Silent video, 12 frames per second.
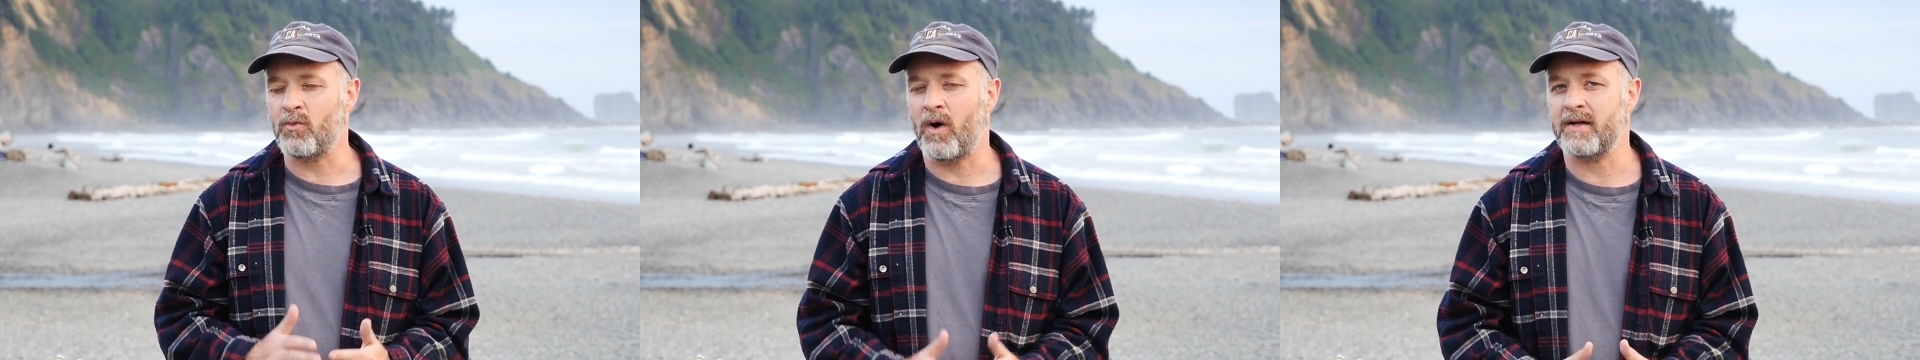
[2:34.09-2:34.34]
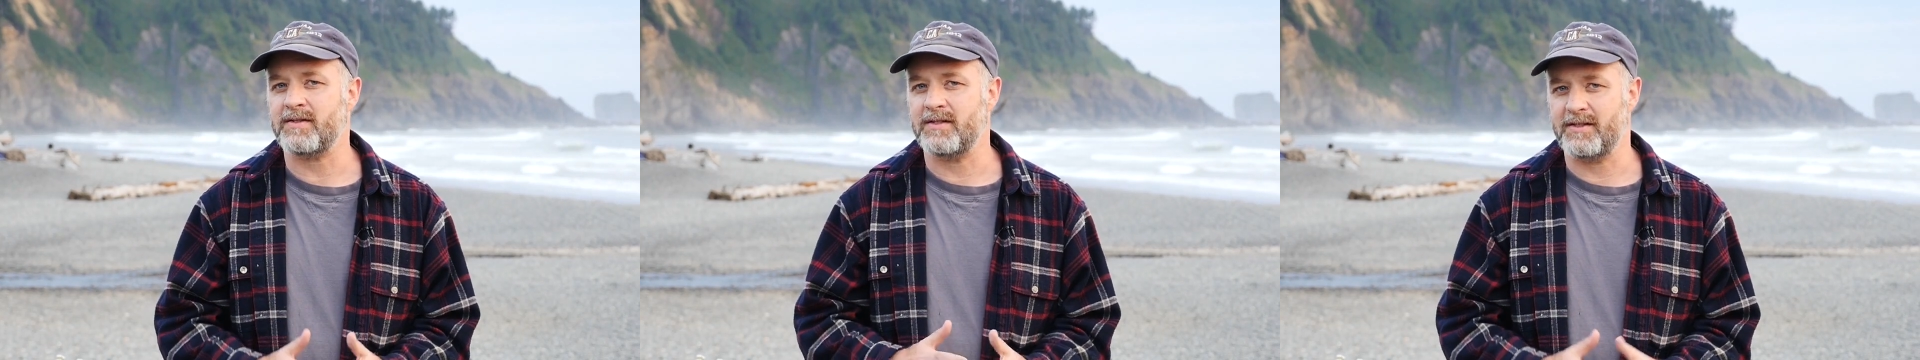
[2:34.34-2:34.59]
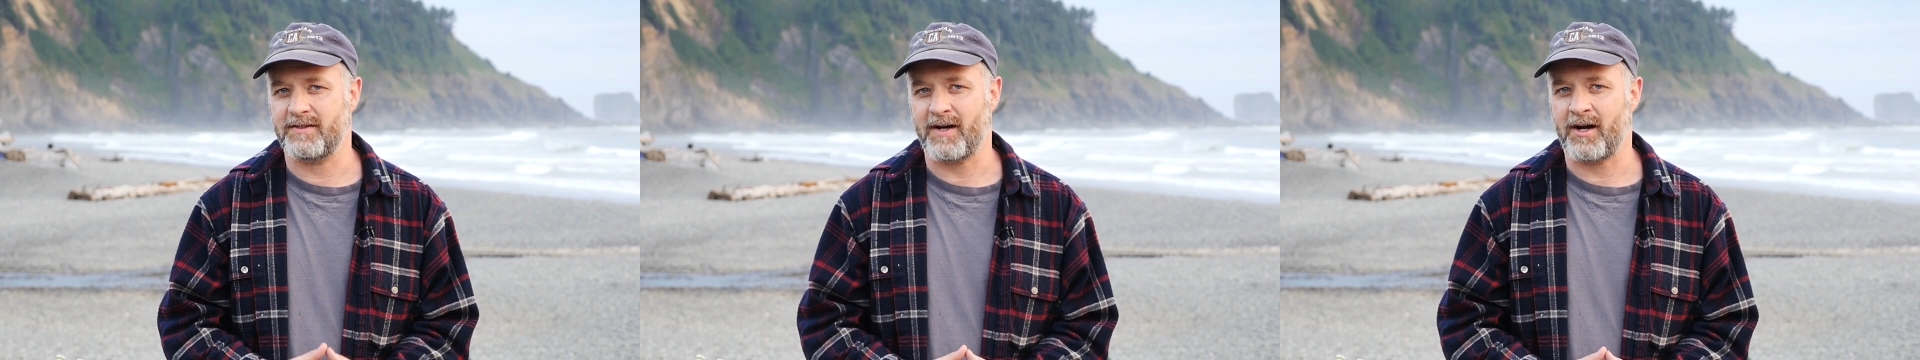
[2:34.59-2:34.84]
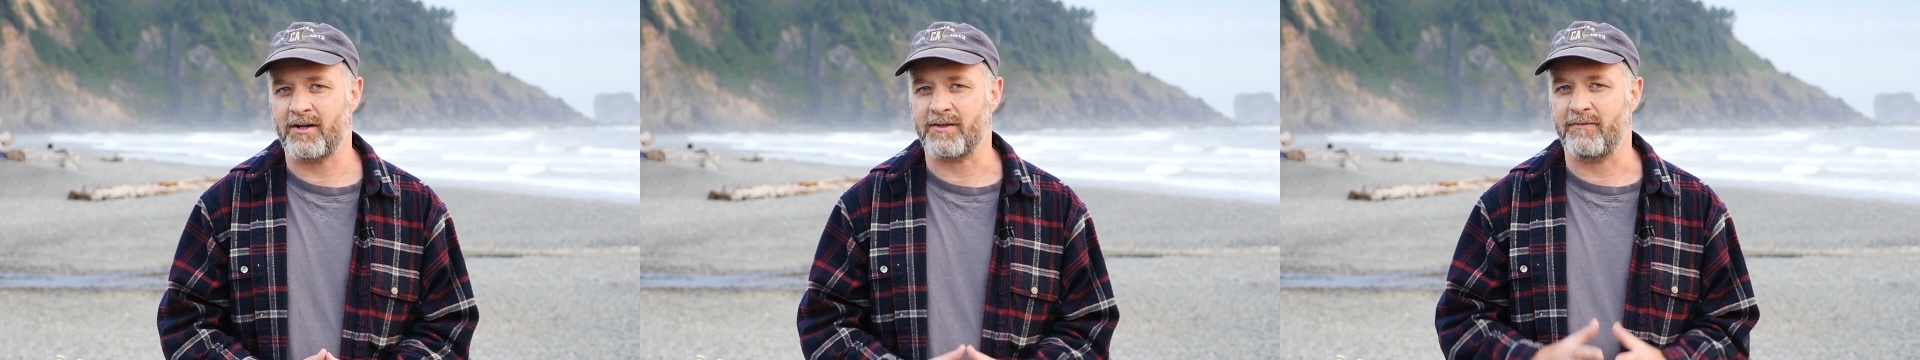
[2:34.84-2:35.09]
wants, and
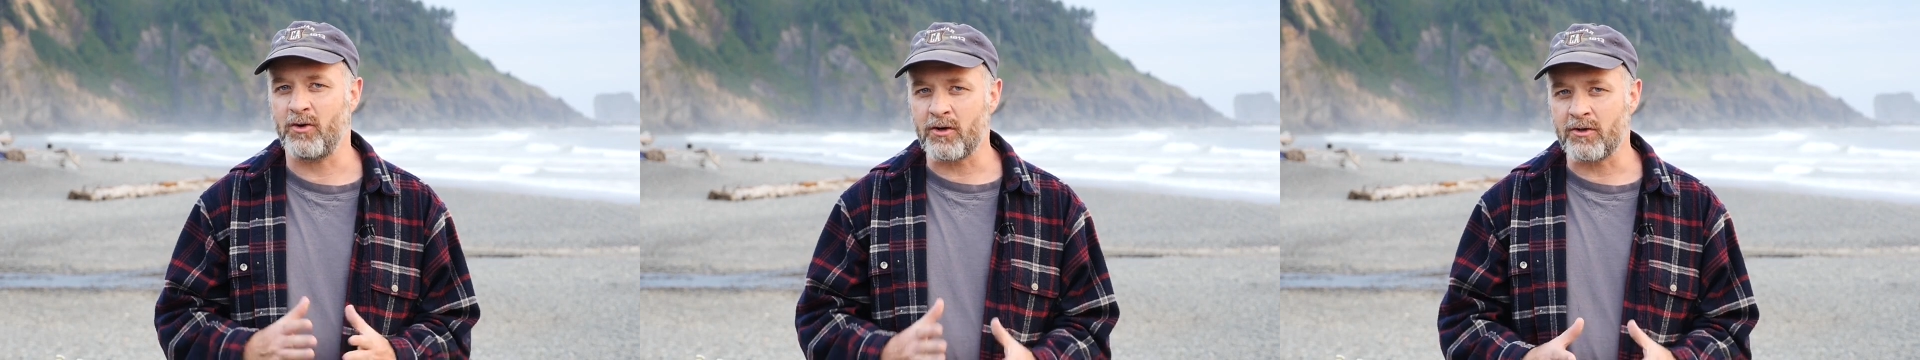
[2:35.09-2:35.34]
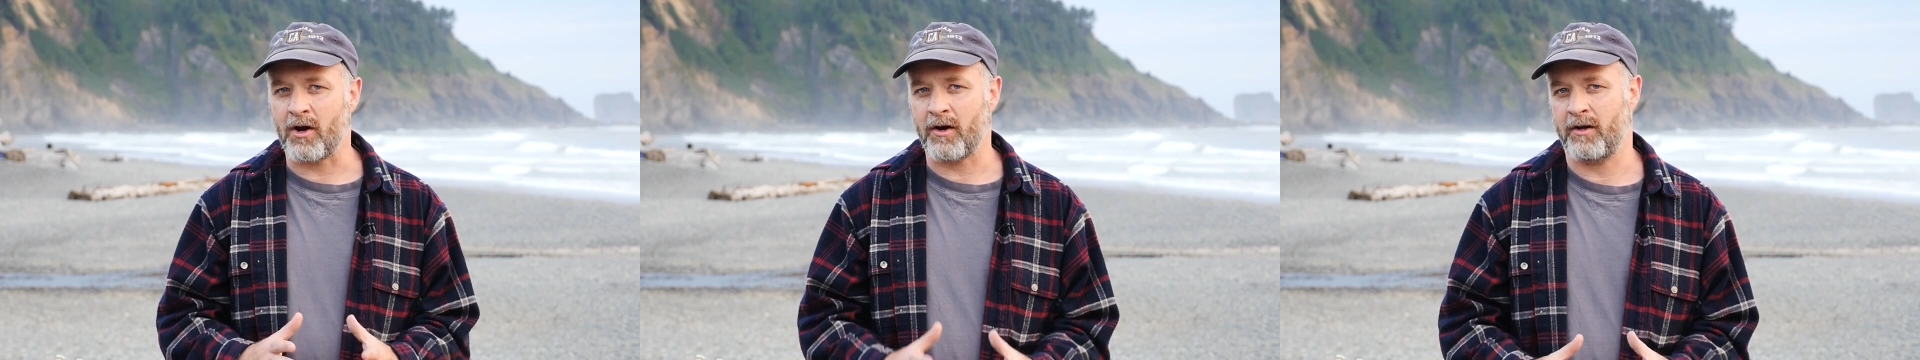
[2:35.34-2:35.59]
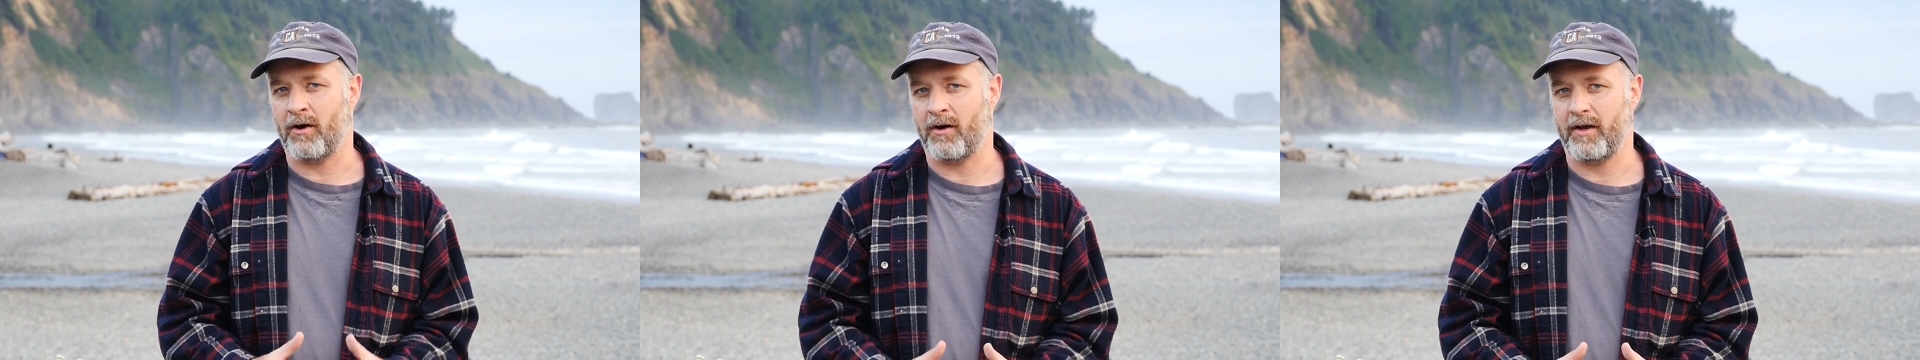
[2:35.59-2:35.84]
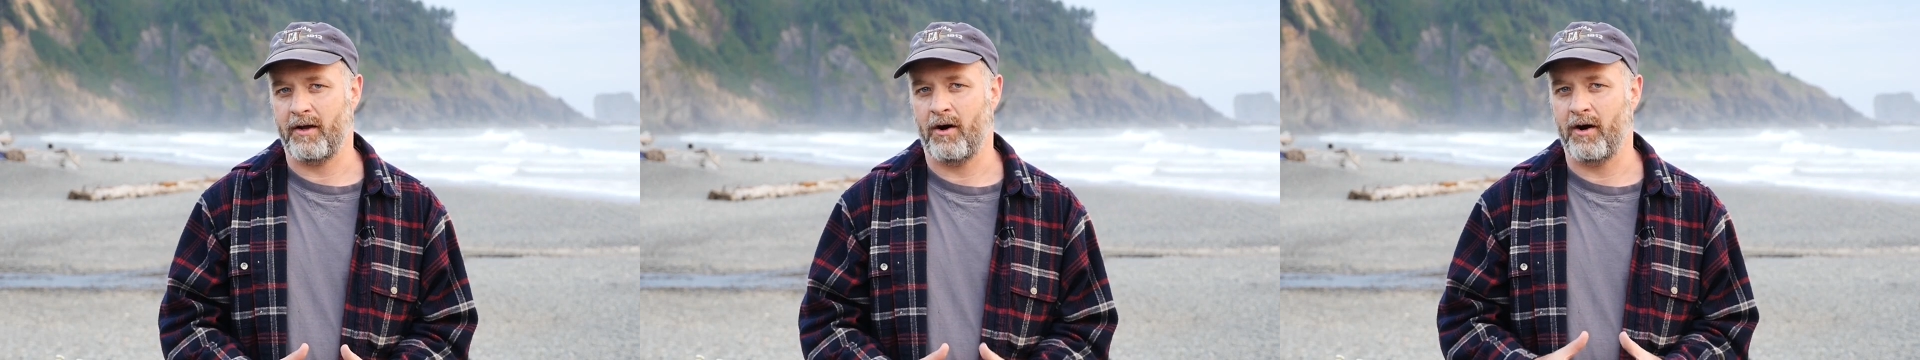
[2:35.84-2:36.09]
desires of your target
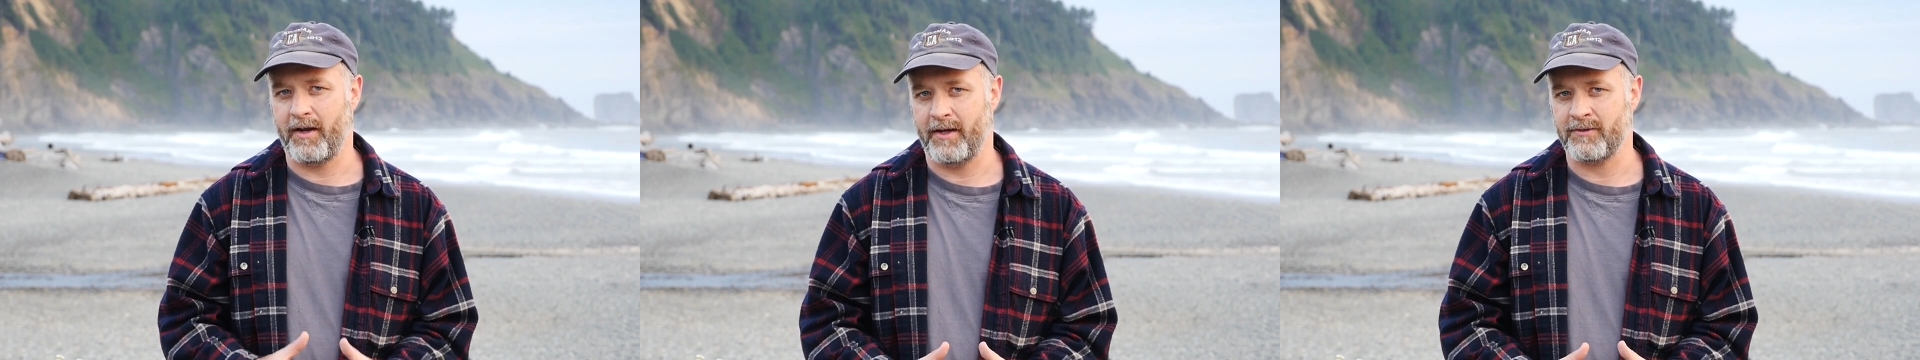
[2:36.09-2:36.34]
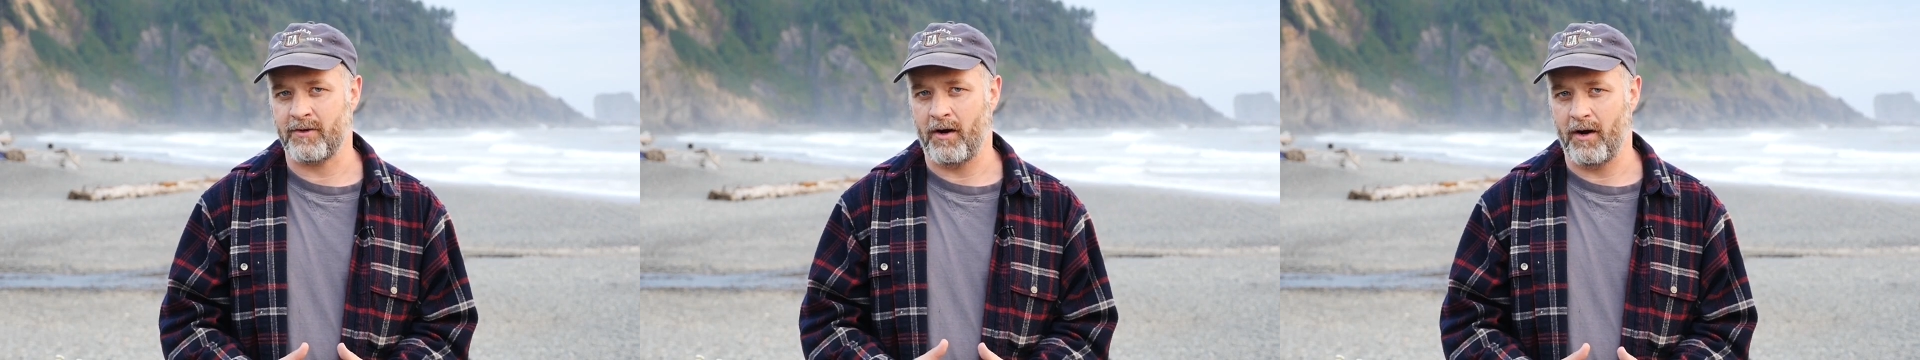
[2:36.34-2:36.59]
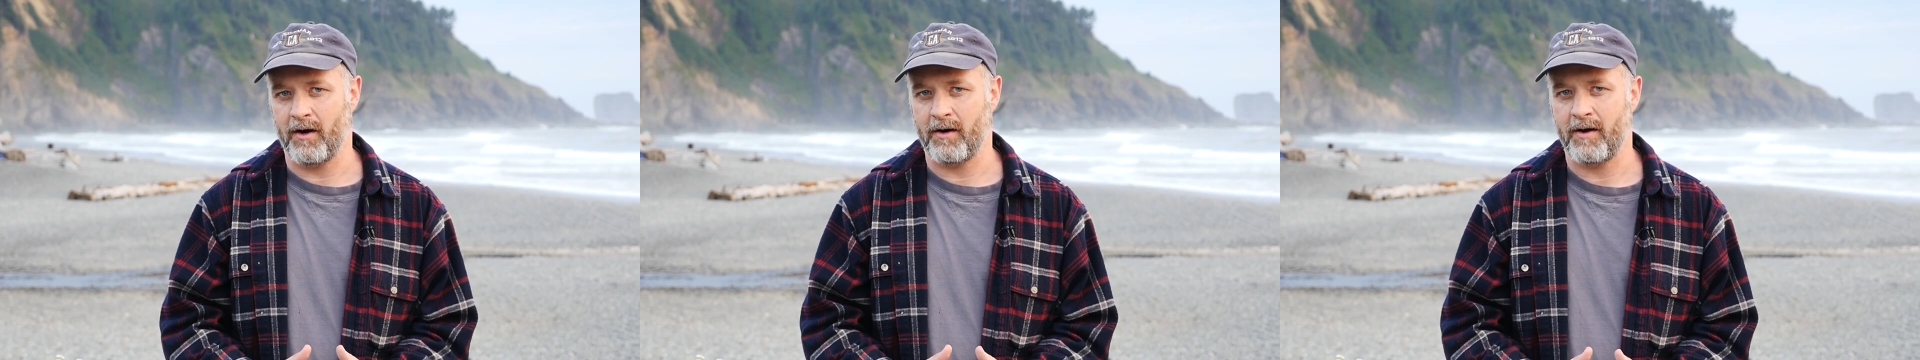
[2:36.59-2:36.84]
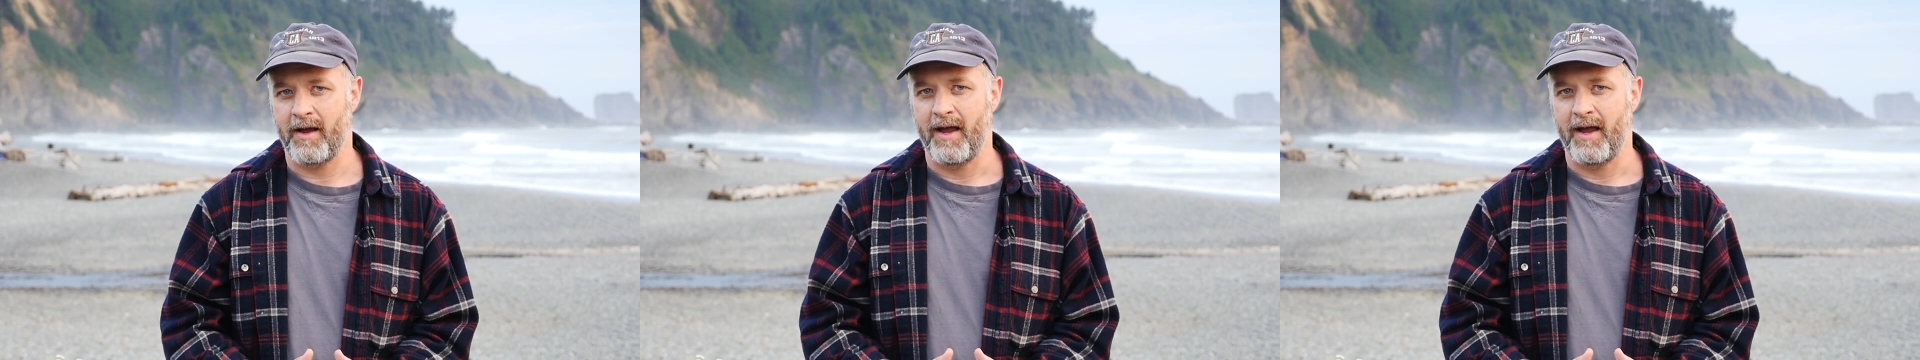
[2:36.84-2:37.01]
audience are,